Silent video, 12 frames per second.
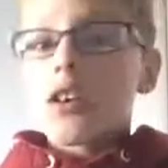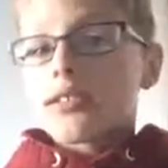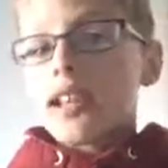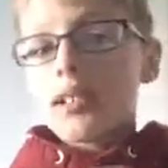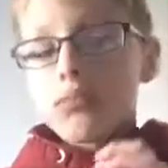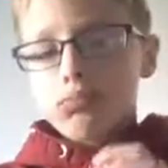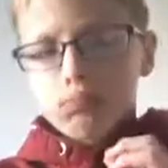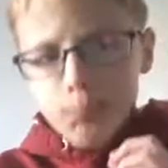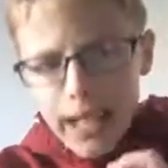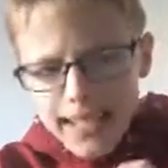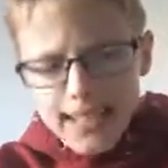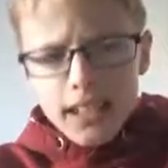that,
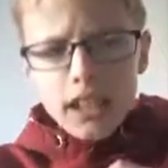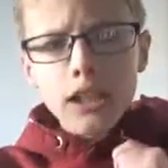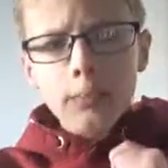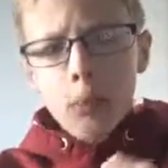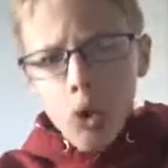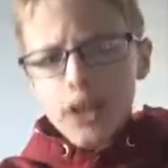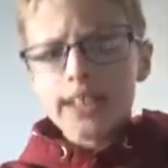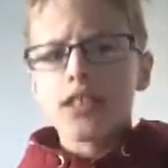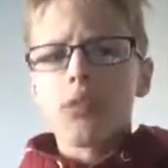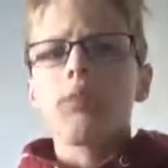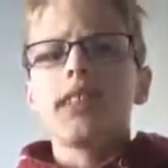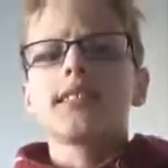basically, the point
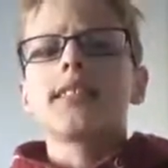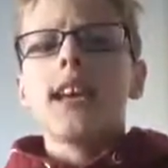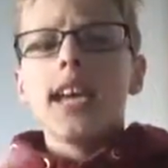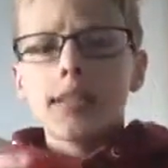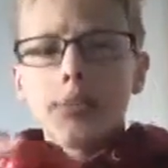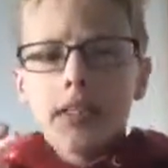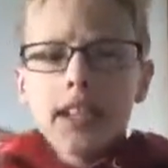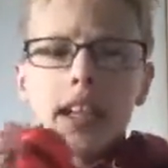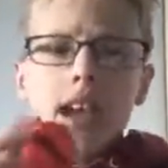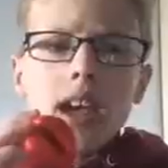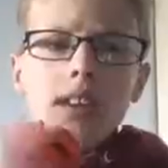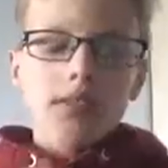of this is
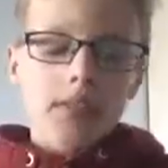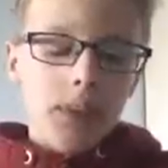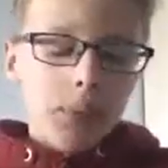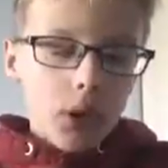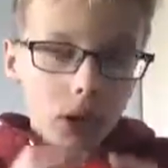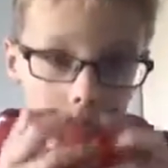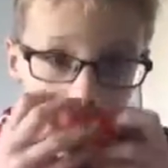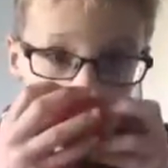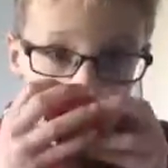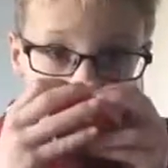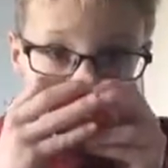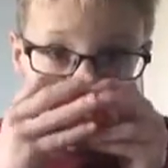probably... If you put it on your
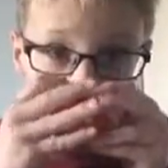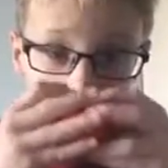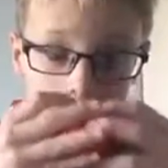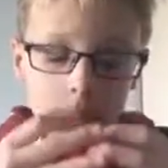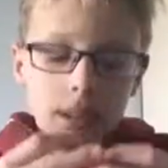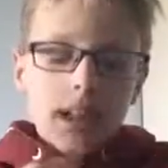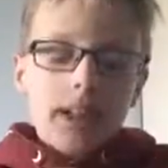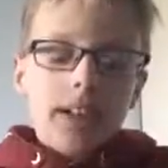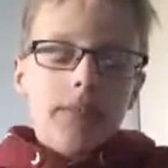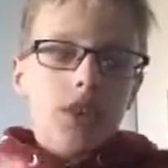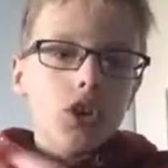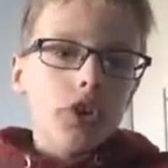nose,
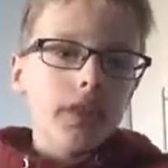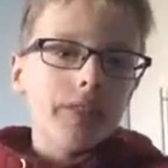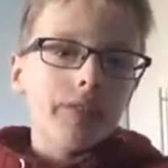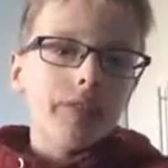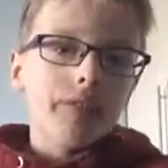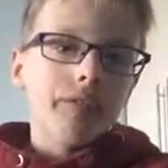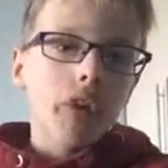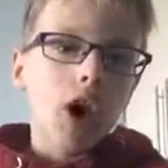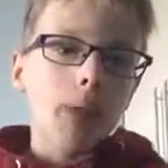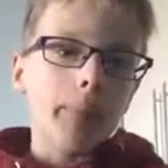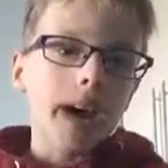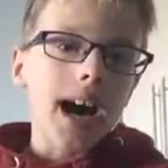if you do it
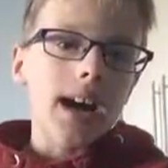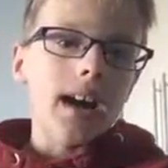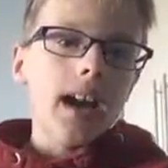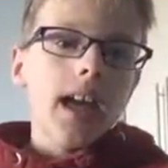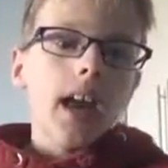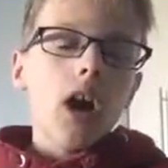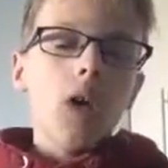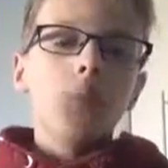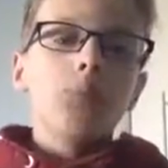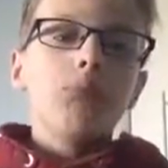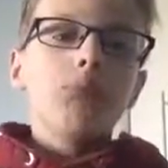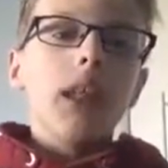far back,
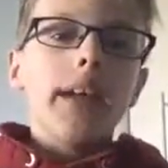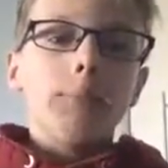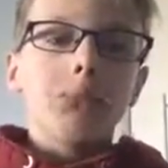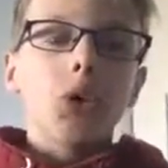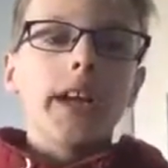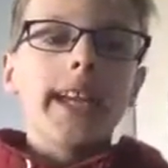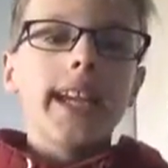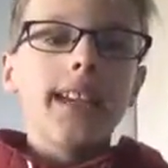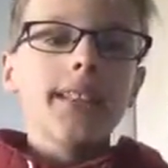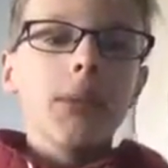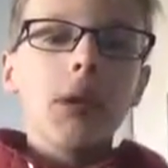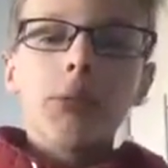it'll, like, break
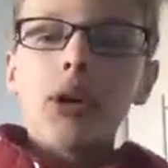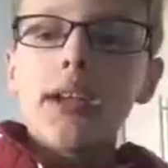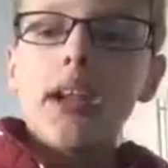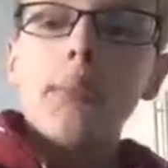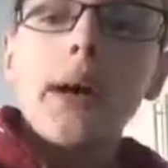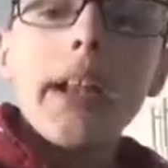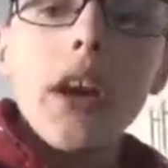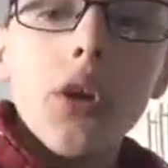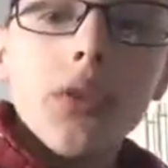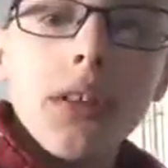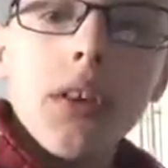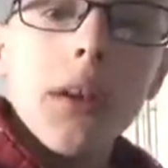it. So I'm not putting it on my
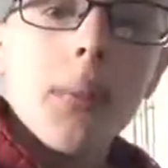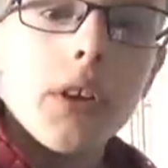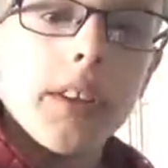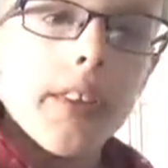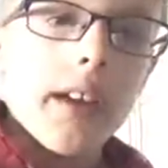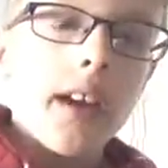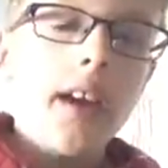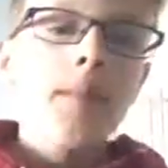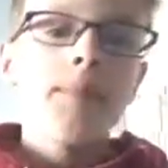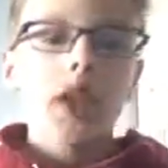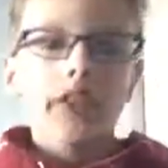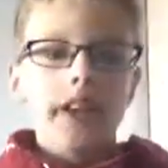nose. I'm going to put it there,
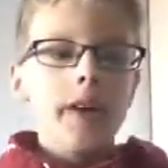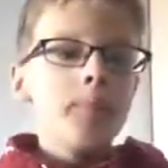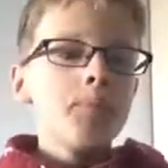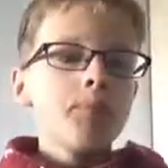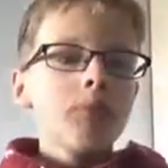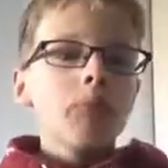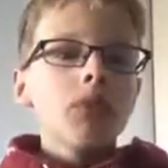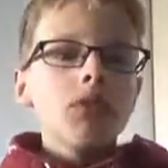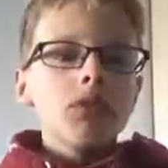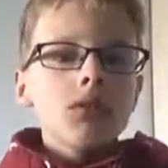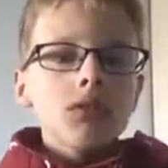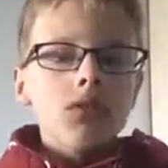down there.
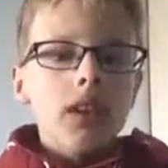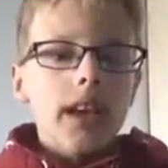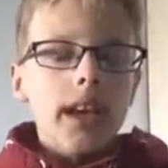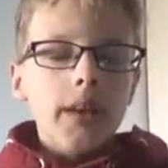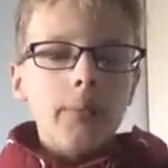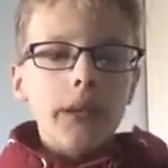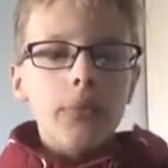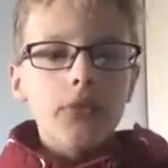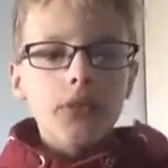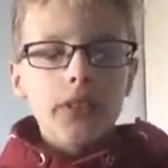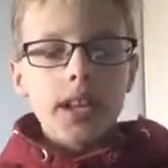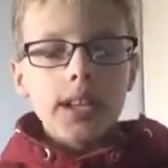So, yeah,
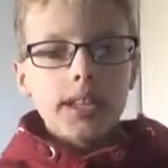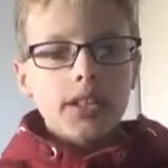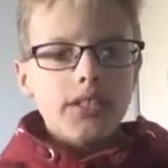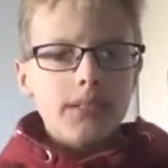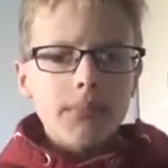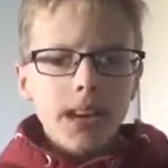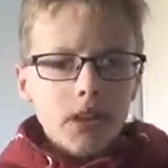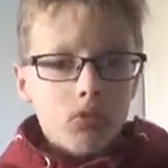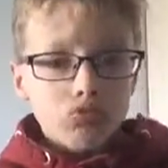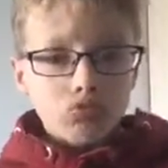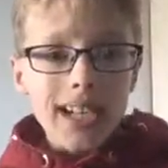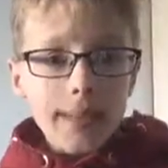people, like, because it might
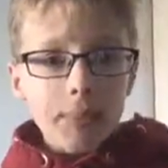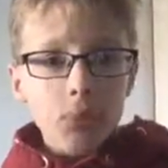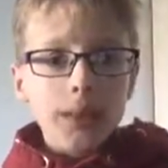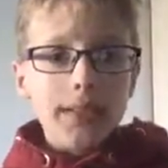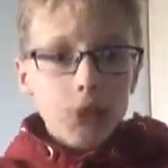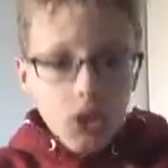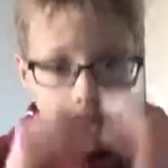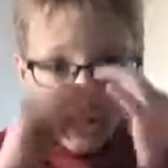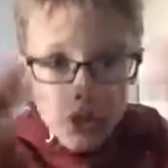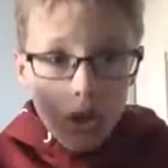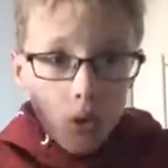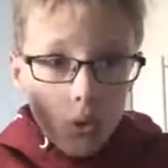rip when you put it on
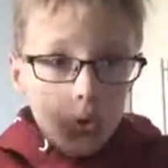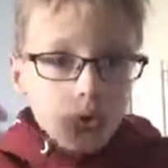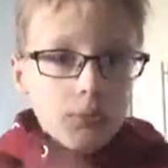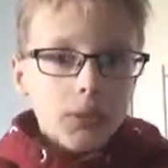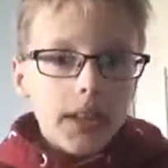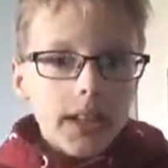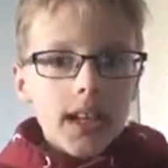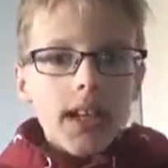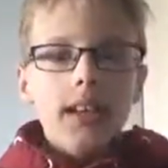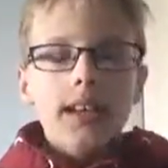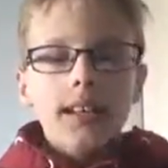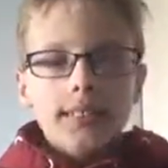your nose. But, yeah.